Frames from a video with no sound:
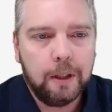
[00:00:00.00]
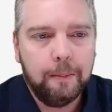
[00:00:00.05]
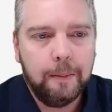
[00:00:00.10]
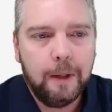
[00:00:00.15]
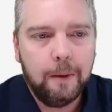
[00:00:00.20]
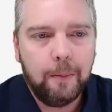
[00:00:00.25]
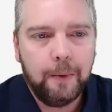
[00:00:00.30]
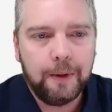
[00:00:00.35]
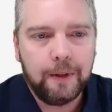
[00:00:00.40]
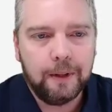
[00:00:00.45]
to come
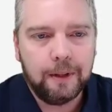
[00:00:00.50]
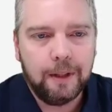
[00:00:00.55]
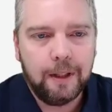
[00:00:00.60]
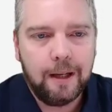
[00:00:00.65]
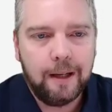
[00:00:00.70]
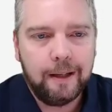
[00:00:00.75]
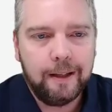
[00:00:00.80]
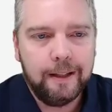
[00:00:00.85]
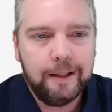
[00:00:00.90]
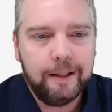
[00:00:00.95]
up with a
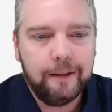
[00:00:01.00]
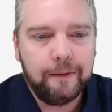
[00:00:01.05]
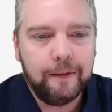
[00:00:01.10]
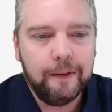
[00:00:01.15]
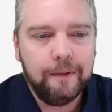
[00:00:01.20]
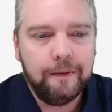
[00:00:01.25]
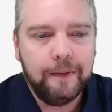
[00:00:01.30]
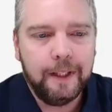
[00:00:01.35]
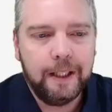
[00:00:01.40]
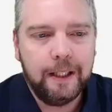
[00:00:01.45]
lot of
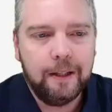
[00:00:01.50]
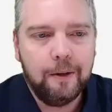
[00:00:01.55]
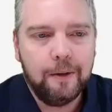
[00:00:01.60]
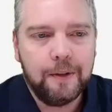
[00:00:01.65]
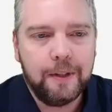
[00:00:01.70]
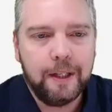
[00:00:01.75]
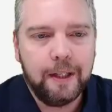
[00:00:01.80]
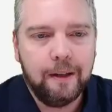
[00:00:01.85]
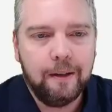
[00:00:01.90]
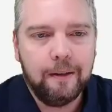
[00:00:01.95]
different
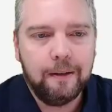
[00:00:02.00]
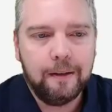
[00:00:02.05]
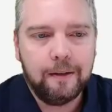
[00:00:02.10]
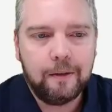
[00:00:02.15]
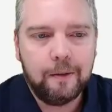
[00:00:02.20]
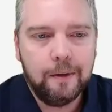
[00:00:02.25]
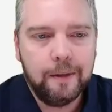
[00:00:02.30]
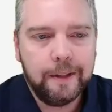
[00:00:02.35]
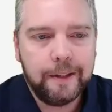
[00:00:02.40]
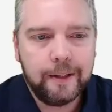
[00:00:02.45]
videos here that's
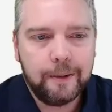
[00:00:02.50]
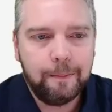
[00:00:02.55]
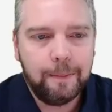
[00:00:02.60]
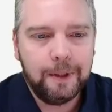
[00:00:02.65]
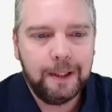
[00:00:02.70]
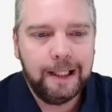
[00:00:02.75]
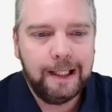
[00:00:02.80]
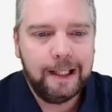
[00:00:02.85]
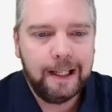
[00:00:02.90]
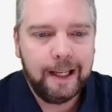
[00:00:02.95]
going to
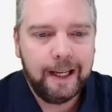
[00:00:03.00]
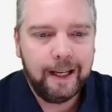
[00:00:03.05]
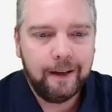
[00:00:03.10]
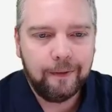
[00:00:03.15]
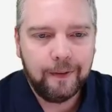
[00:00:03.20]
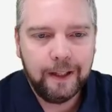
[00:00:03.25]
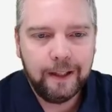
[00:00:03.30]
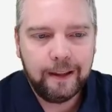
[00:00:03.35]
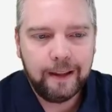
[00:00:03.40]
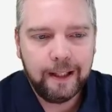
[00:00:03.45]
explain
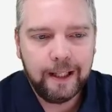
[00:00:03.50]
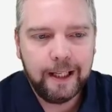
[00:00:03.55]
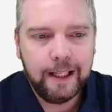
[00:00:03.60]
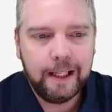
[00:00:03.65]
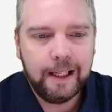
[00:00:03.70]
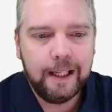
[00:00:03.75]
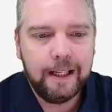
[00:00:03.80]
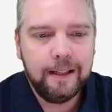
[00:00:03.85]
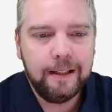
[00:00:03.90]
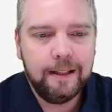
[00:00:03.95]
everything
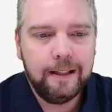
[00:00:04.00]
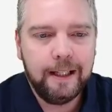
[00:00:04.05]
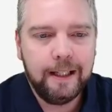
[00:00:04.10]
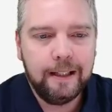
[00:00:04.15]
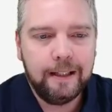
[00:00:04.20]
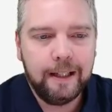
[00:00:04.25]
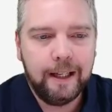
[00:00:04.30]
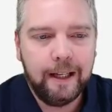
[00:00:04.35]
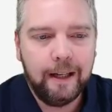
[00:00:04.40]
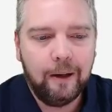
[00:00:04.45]
in
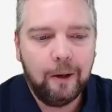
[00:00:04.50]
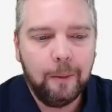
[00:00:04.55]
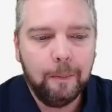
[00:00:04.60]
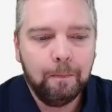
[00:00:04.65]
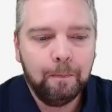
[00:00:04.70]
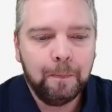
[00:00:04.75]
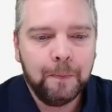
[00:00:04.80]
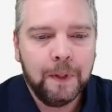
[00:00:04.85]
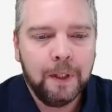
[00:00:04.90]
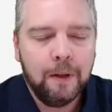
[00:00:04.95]

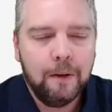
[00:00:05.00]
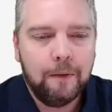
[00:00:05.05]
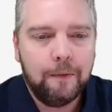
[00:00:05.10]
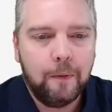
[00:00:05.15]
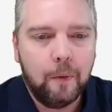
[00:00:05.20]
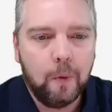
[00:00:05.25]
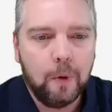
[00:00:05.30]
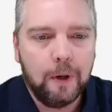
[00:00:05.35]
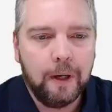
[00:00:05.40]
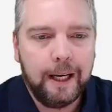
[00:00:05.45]
detail
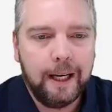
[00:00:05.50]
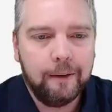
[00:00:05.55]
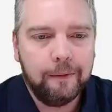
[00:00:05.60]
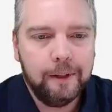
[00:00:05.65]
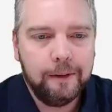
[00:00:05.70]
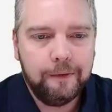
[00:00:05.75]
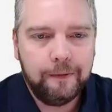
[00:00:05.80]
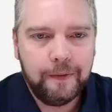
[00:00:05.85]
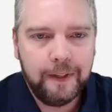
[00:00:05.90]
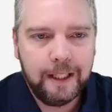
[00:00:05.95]
for
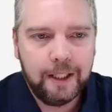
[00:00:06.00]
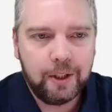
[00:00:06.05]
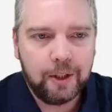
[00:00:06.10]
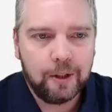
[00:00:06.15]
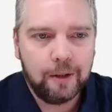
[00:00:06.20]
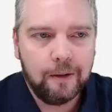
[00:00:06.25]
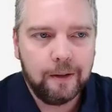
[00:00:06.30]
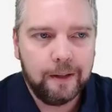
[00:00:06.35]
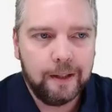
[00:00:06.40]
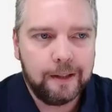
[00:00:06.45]
every
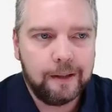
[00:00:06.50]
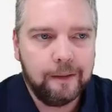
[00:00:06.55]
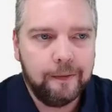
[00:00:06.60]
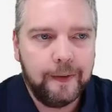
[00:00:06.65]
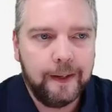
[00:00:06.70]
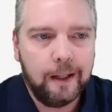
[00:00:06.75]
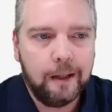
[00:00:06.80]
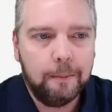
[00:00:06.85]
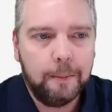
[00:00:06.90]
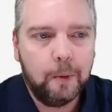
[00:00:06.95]
feature that's
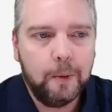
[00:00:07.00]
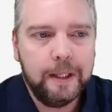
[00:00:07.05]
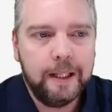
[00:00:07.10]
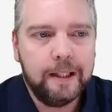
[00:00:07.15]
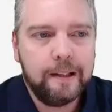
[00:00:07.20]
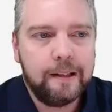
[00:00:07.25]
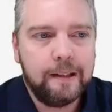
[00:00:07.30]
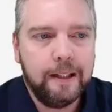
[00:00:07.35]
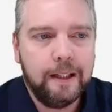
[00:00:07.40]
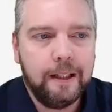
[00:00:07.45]
available
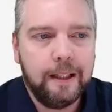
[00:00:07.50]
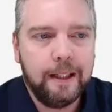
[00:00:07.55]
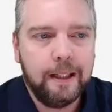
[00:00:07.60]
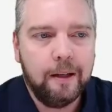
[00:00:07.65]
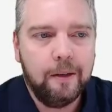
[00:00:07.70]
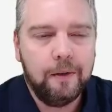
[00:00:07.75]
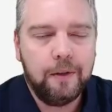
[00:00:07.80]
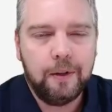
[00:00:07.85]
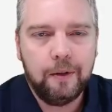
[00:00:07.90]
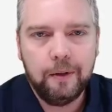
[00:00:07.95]
in
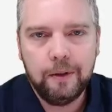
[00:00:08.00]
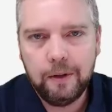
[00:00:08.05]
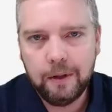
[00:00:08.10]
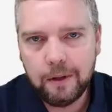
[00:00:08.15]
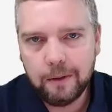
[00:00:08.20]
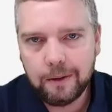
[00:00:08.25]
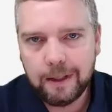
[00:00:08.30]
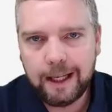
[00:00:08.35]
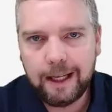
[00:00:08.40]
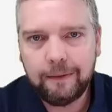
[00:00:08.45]
Sendiio, so you
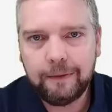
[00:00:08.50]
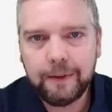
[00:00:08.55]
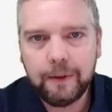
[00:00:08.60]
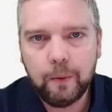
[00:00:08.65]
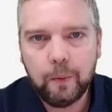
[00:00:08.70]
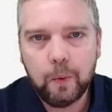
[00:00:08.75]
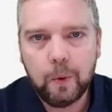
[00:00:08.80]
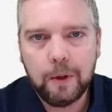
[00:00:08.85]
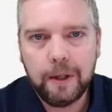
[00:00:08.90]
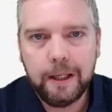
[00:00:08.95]
don't have to
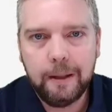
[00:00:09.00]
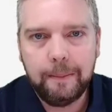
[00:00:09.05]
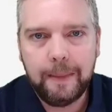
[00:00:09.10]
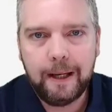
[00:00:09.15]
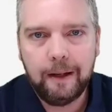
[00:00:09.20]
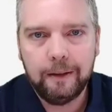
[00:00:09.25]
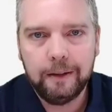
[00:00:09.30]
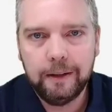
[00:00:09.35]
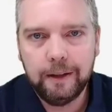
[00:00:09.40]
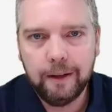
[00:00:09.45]
worry
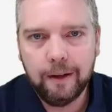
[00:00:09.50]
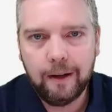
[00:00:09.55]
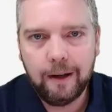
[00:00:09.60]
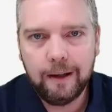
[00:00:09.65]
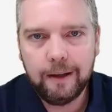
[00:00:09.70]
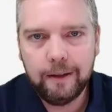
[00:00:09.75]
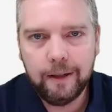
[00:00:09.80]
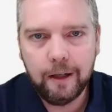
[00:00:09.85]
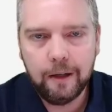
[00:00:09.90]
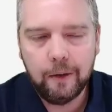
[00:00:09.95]
about
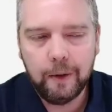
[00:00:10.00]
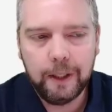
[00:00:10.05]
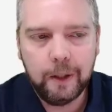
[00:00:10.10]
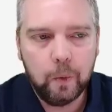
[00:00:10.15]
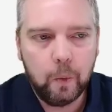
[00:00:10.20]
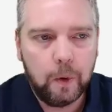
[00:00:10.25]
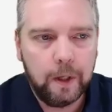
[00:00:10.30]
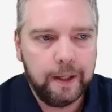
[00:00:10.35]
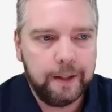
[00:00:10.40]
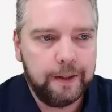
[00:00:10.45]
not
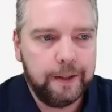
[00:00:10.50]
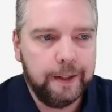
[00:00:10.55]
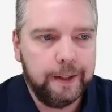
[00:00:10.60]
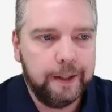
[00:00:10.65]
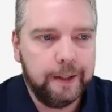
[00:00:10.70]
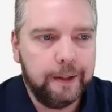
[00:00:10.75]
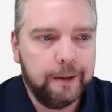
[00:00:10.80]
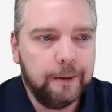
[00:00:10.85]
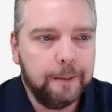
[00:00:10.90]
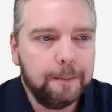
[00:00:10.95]
knowing what to
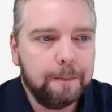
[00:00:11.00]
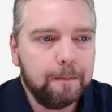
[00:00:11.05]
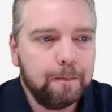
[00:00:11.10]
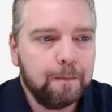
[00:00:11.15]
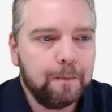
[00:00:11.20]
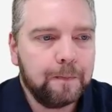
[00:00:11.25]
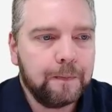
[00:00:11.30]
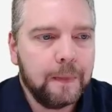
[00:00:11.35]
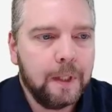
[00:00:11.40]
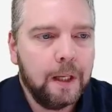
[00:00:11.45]
do.
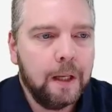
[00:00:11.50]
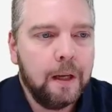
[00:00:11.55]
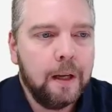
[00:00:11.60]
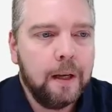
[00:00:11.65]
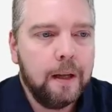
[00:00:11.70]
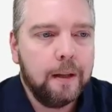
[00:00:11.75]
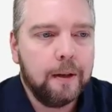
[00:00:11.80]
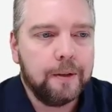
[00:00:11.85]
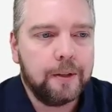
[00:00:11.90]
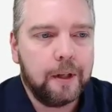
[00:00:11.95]

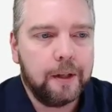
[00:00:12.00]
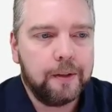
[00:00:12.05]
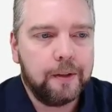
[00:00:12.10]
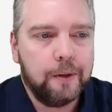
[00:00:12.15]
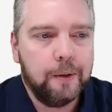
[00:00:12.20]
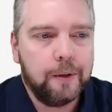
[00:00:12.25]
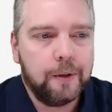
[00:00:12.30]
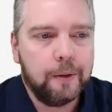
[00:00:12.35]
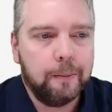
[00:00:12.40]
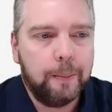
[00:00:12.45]
There's
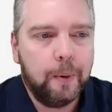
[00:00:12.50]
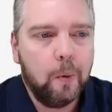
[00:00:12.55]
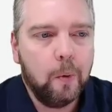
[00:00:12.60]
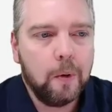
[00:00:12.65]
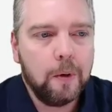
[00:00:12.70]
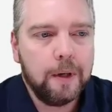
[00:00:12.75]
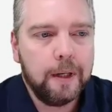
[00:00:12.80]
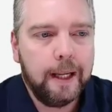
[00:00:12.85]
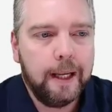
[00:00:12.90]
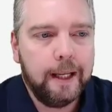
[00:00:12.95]
also
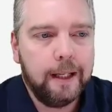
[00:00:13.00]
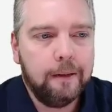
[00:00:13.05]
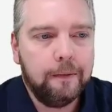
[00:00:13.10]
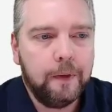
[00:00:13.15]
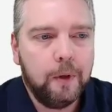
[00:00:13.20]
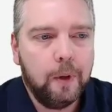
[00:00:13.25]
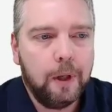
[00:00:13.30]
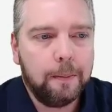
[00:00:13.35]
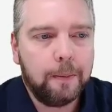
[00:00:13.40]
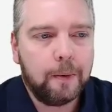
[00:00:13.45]
support, and
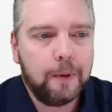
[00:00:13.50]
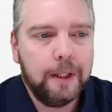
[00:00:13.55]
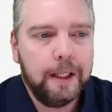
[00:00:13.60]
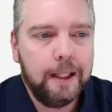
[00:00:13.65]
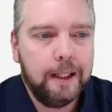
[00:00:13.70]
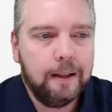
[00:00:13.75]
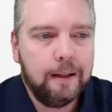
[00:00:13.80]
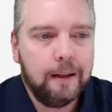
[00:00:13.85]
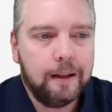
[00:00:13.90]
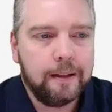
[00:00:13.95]
if you
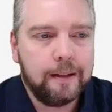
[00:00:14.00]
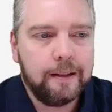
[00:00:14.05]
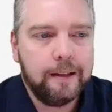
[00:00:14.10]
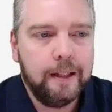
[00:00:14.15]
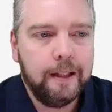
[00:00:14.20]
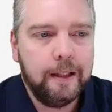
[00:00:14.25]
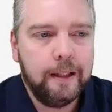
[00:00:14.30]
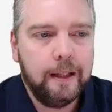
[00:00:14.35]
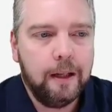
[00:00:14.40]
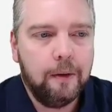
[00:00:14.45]
upgraded and got
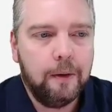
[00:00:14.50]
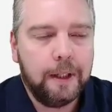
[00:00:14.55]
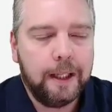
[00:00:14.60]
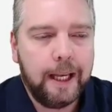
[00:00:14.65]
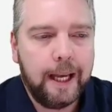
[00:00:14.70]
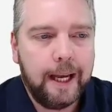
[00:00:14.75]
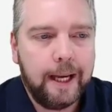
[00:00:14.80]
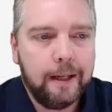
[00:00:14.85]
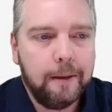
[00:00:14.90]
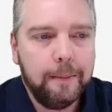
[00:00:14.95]
Sendiio
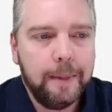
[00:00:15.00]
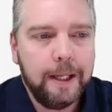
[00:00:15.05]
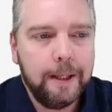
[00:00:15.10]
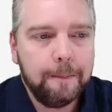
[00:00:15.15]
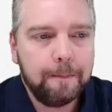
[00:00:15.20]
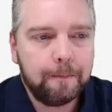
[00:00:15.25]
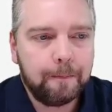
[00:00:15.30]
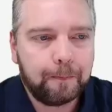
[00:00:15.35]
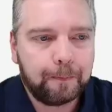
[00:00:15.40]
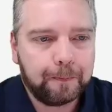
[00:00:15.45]
Academy,